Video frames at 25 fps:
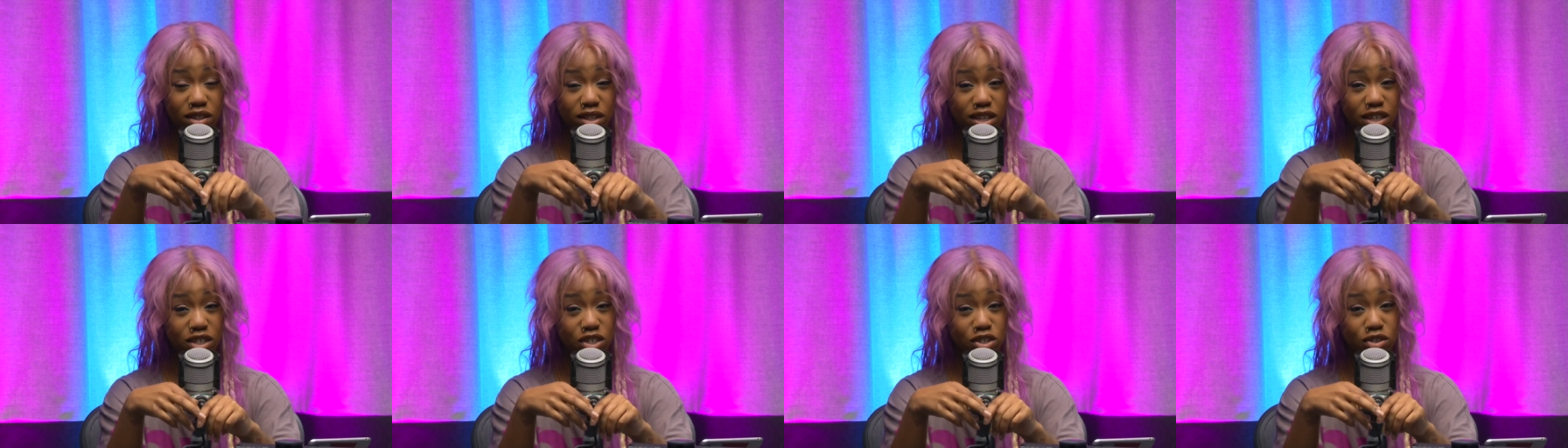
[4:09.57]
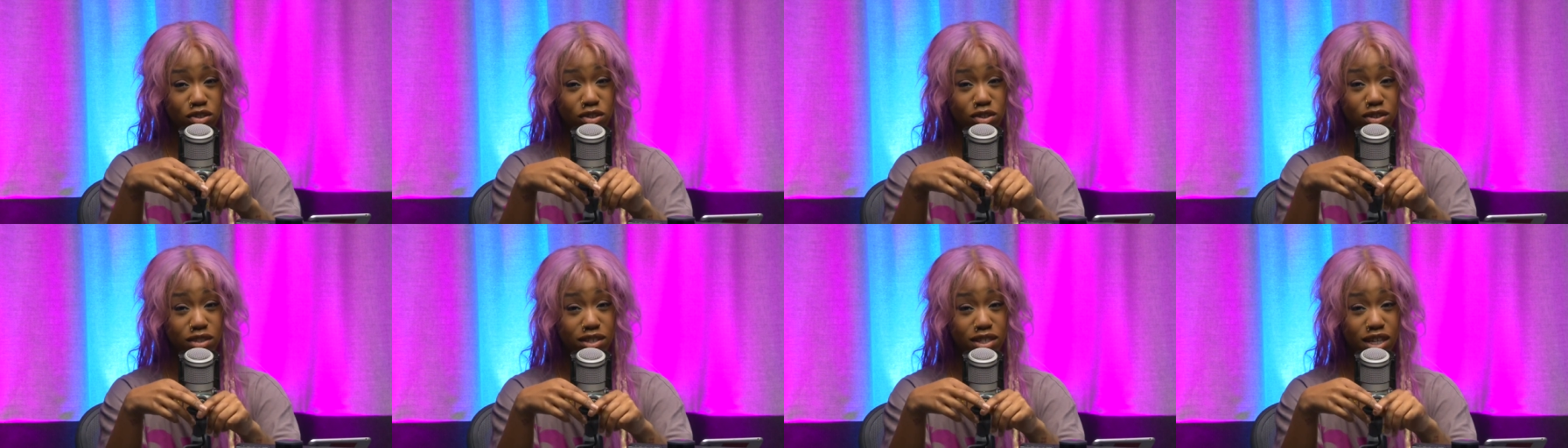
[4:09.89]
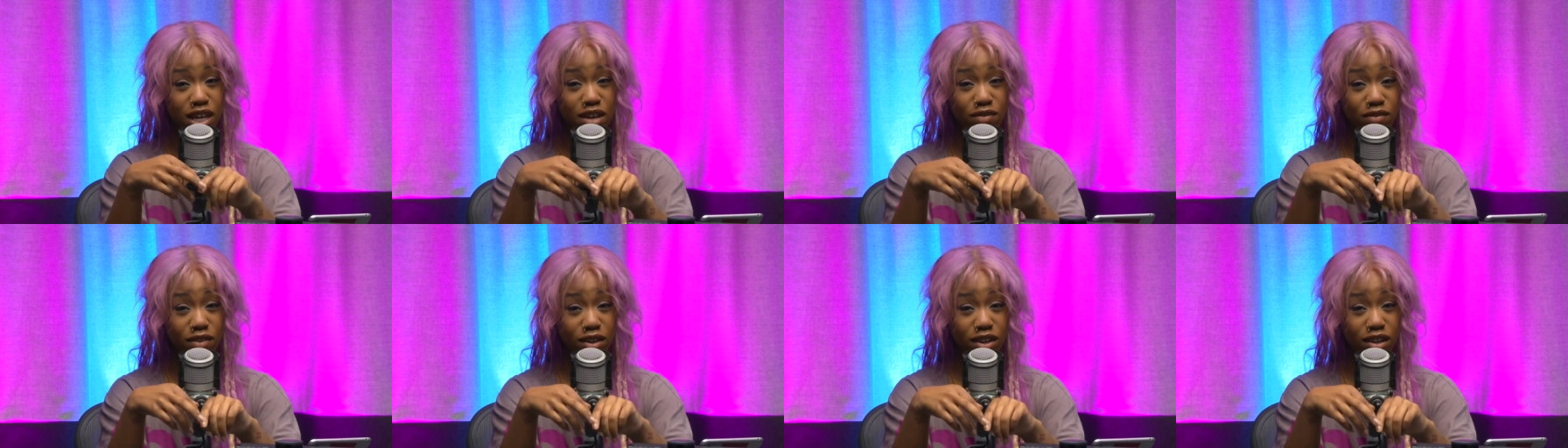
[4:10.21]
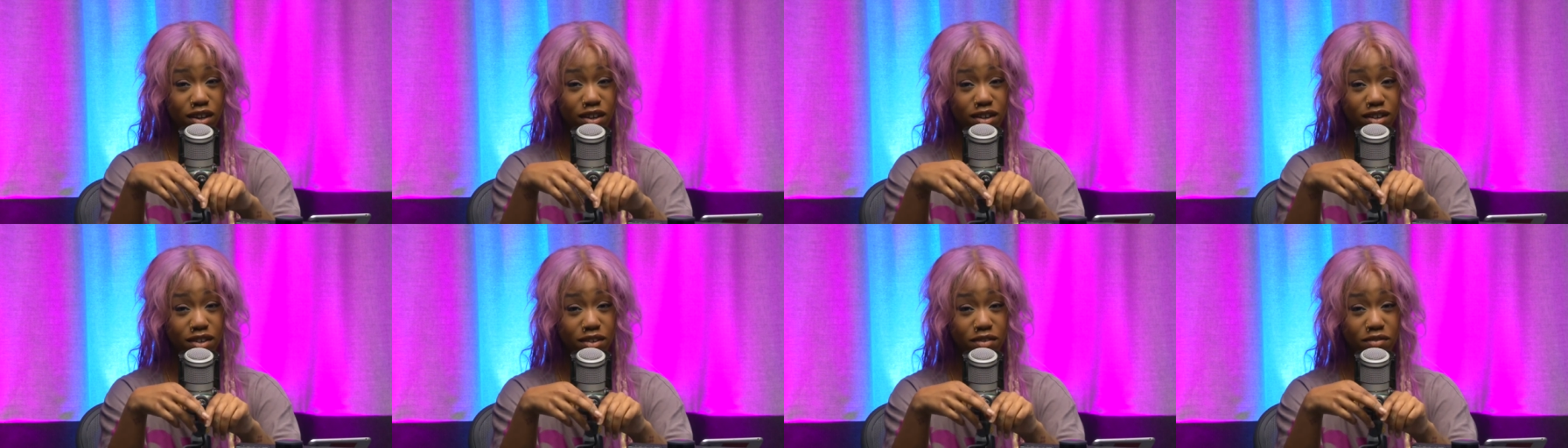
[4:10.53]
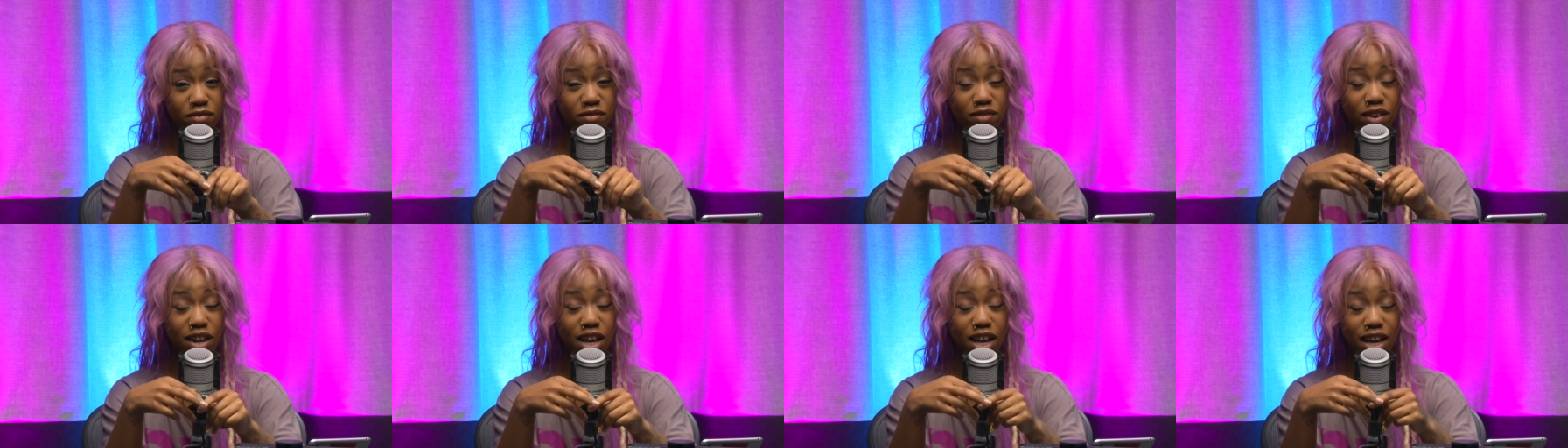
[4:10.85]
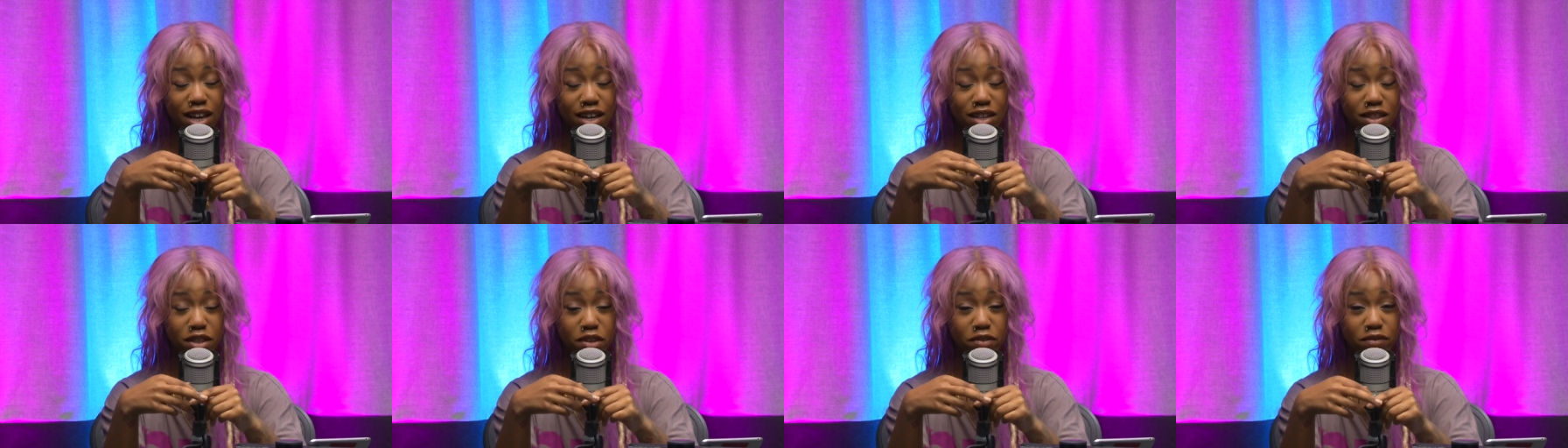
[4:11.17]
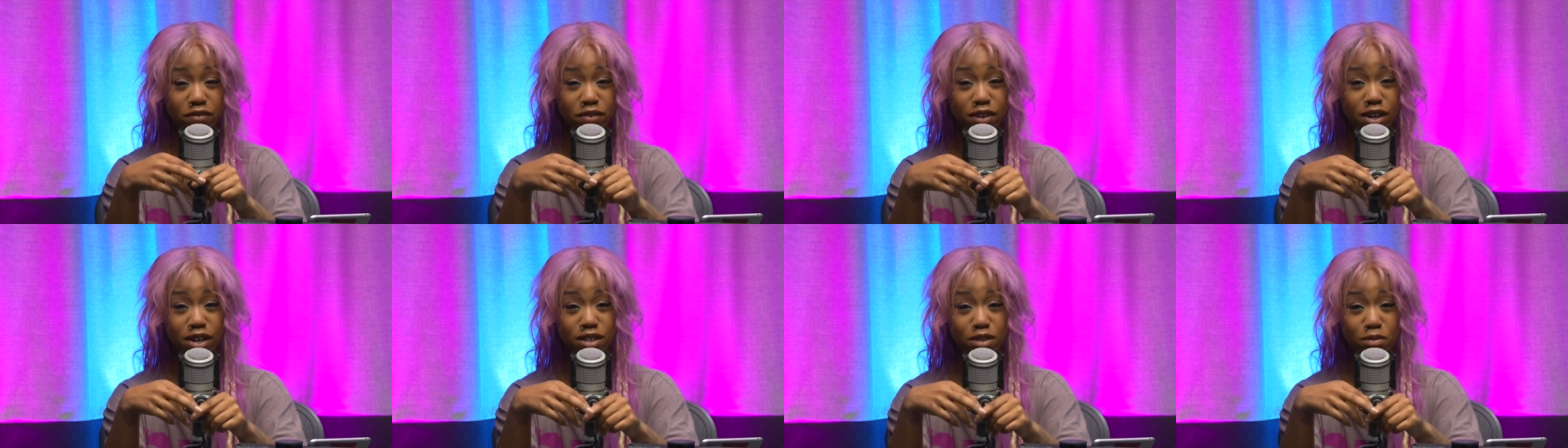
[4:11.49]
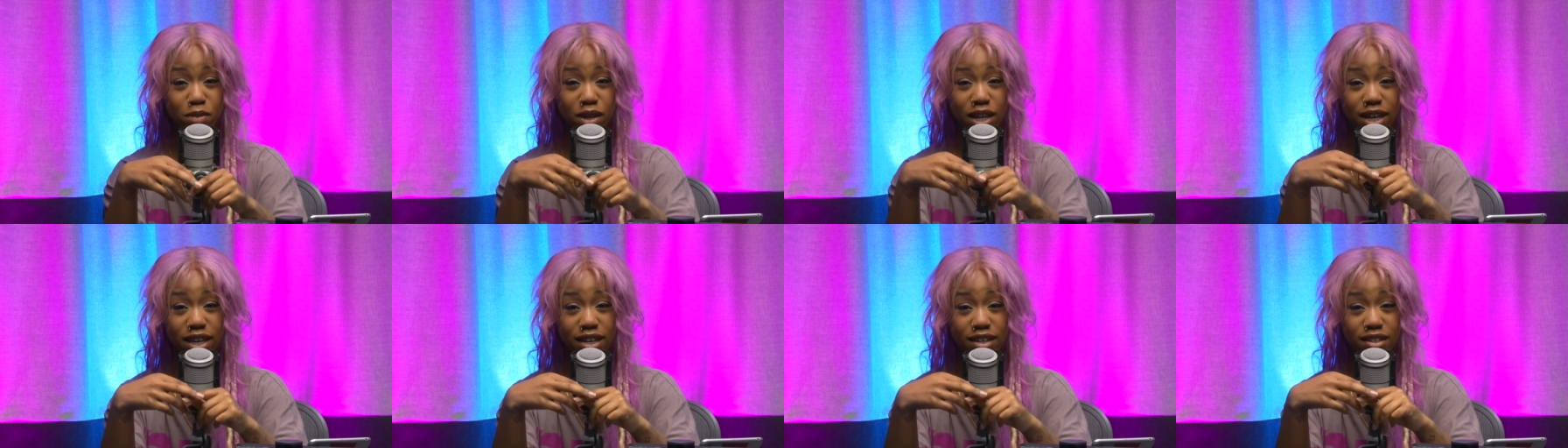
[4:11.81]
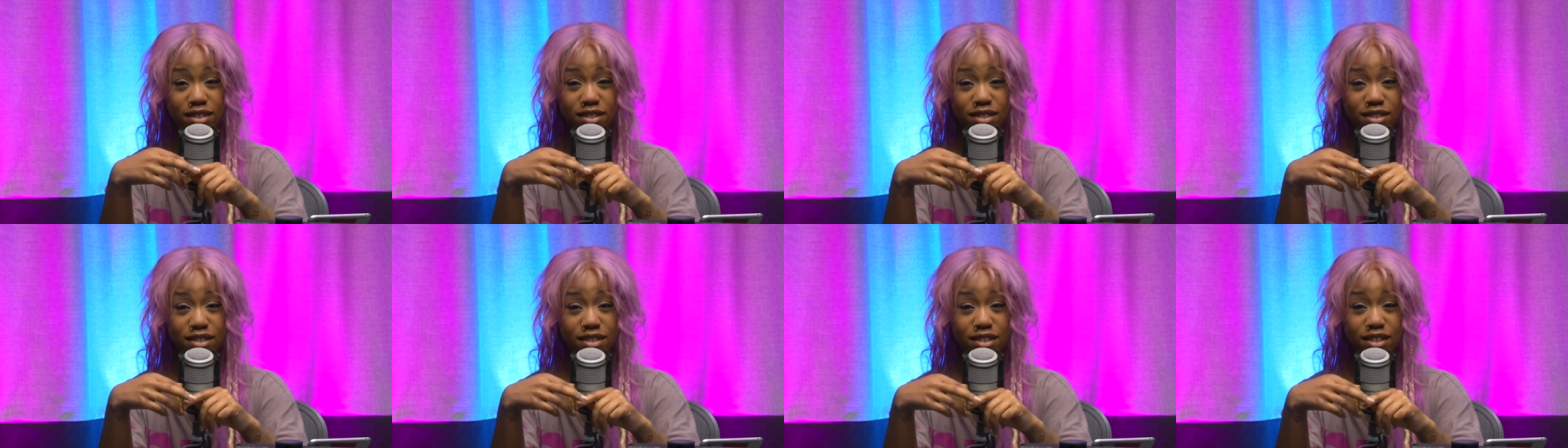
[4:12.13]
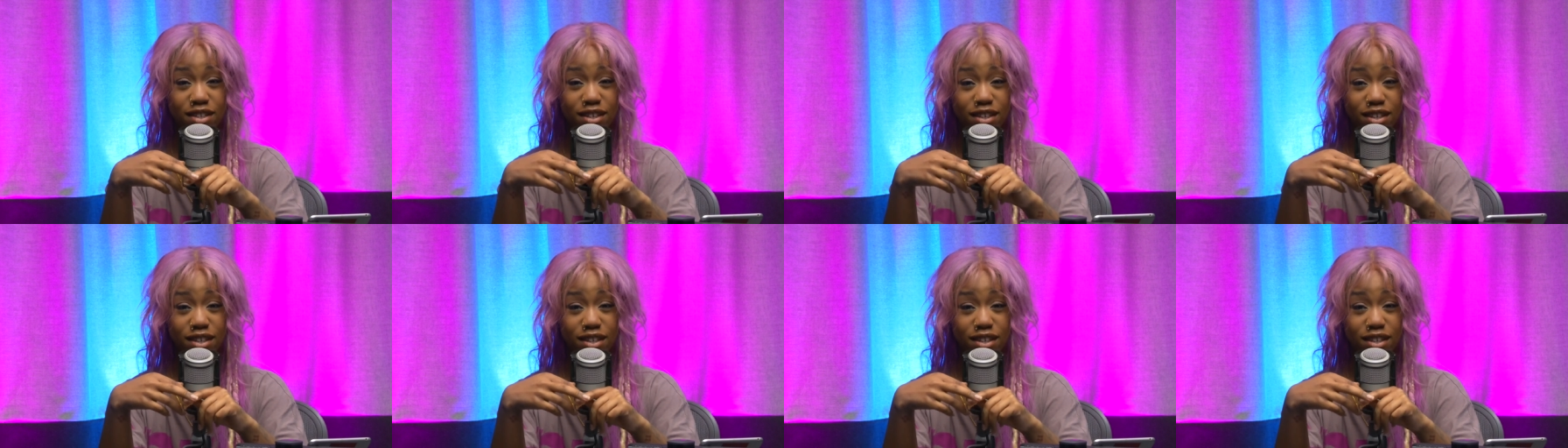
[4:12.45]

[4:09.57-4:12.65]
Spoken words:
that should never fly in the first place,